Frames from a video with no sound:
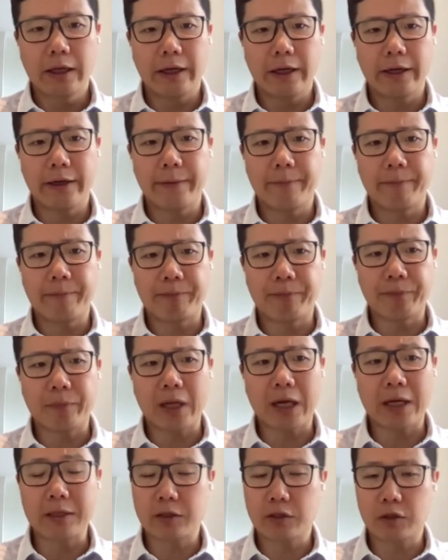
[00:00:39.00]

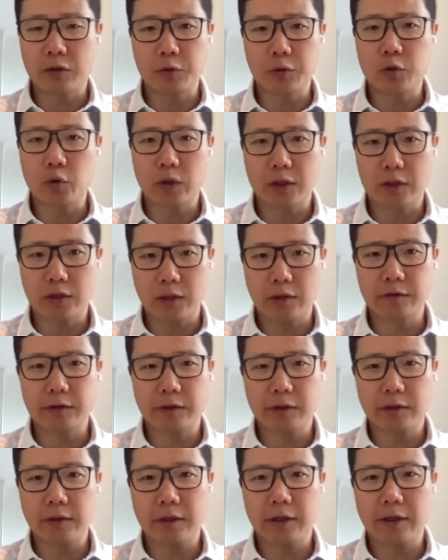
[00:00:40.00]
I still do
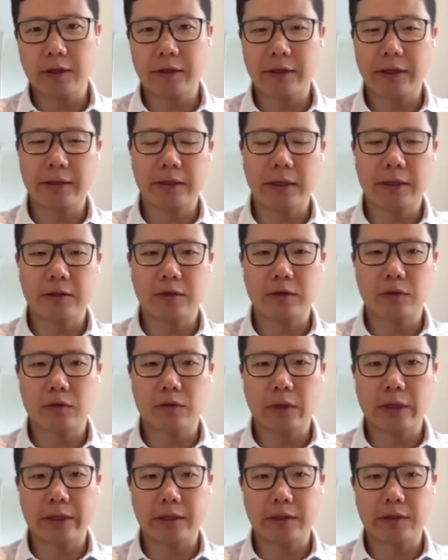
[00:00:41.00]
consulting.
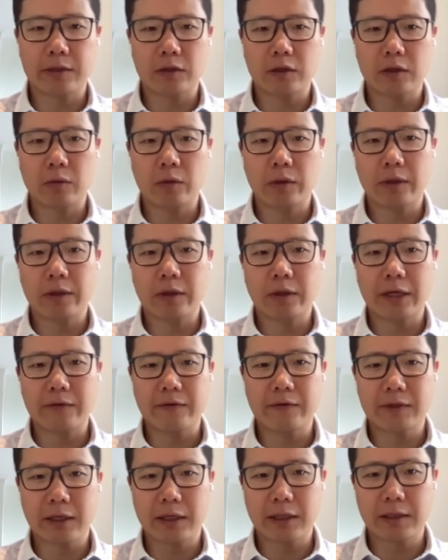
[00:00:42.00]
I consult with
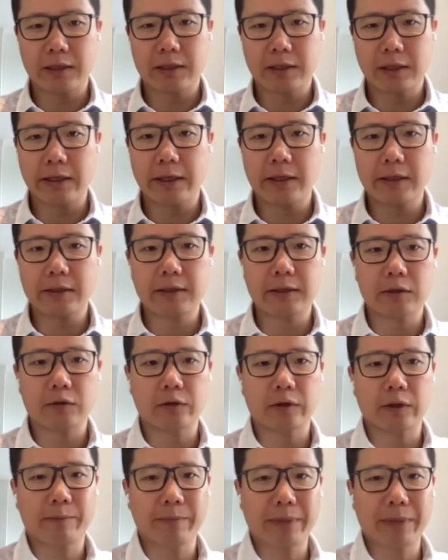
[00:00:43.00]
life science clients,
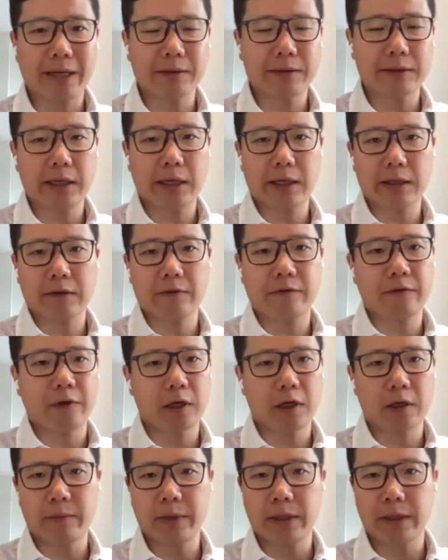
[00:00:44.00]
including biotech,
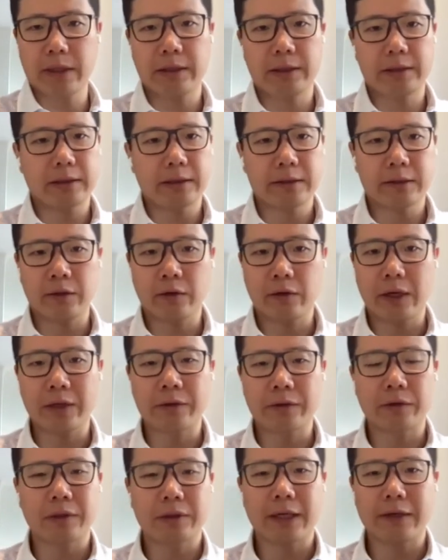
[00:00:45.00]
pharma,
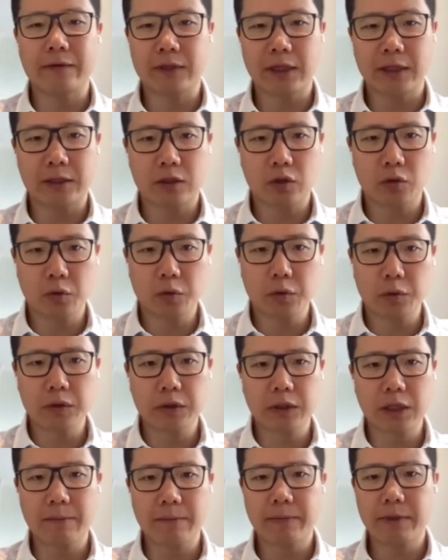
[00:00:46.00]
other life science
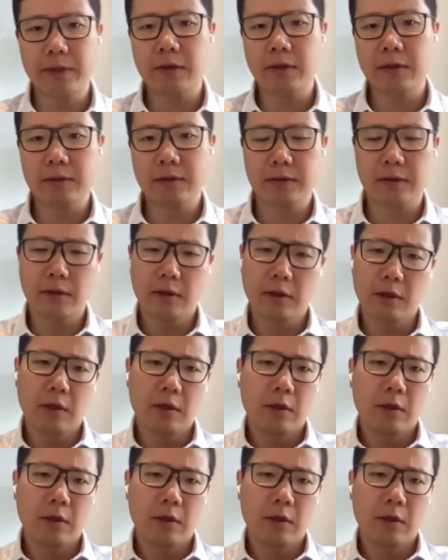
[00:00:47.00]
tools companies